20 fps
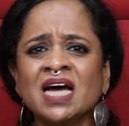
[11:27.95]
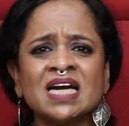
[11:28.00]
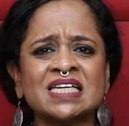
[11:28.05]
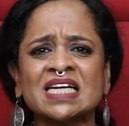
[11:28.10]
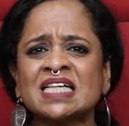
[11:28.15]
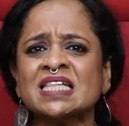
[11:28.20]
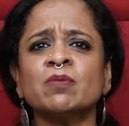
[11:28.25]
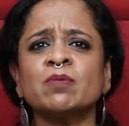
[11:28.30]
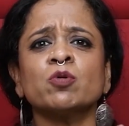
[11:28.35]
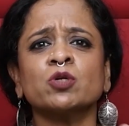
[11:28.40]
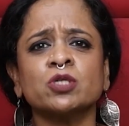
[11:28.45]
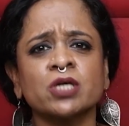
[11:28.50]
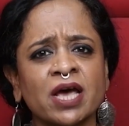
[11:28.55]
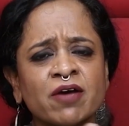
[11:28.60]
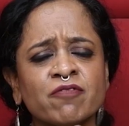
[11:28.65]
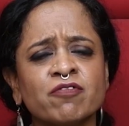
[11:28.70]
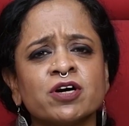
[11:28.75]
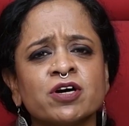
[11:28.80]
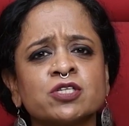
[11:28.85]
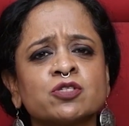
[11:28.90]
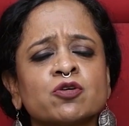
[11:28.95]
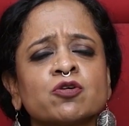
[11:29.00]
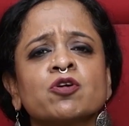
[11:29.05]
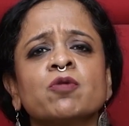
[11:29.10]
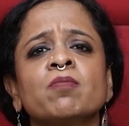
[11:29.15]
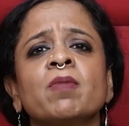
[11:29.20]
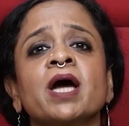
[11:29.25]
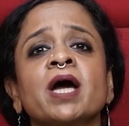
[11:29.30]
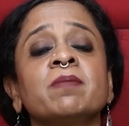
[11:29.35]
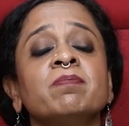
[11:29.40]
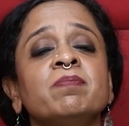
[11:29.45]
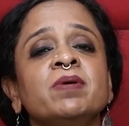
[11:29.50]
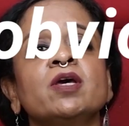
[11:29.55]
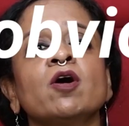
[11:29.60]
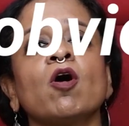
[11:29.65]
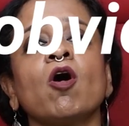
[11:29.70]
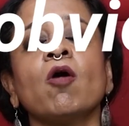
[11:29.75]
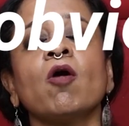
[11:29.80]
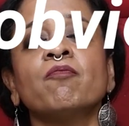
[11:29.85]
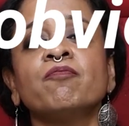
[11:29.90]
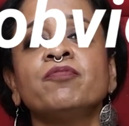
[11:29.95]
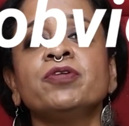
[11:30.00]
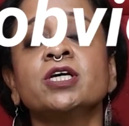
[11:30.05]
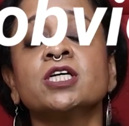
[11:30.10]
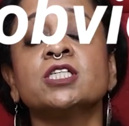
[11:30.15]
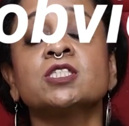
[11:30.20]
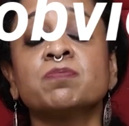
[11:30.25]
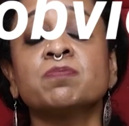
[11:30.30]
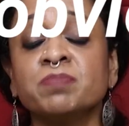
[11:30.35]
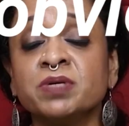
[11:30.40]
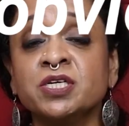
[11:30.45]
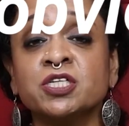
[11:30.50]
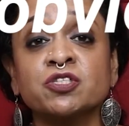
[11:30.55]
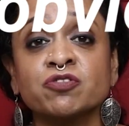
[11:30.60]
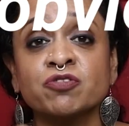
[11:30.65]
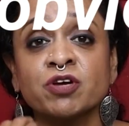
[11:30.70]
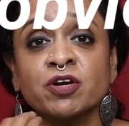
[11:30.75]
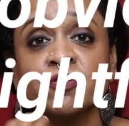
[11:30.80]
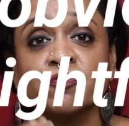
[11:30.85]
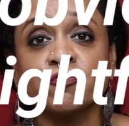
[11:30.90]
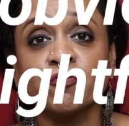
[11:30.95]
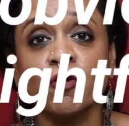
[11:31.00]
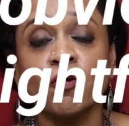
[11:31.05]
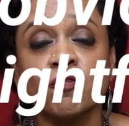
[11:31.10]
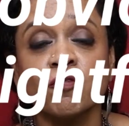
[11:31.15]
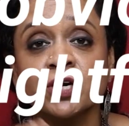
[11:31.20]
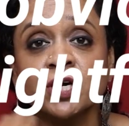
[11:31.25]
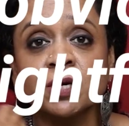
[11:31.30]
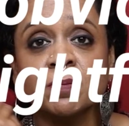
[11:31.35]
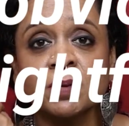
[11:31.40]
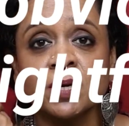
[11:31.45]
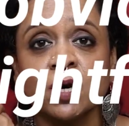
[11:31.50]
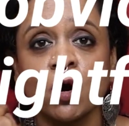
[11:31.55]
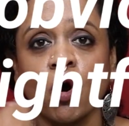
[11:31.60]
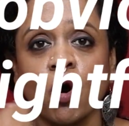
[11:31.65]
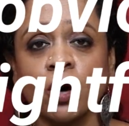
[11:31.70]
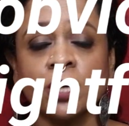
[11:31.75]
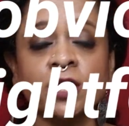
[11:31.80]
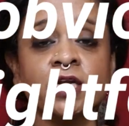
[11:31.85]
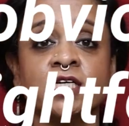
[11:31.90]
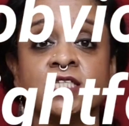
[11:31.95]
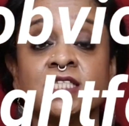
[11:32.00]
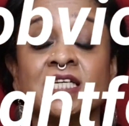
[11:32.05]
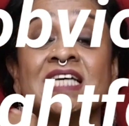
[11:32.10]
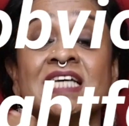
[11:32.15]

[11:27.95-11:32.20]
Tell them whatever is on your mind. Be obvious, be straightforward and be honest.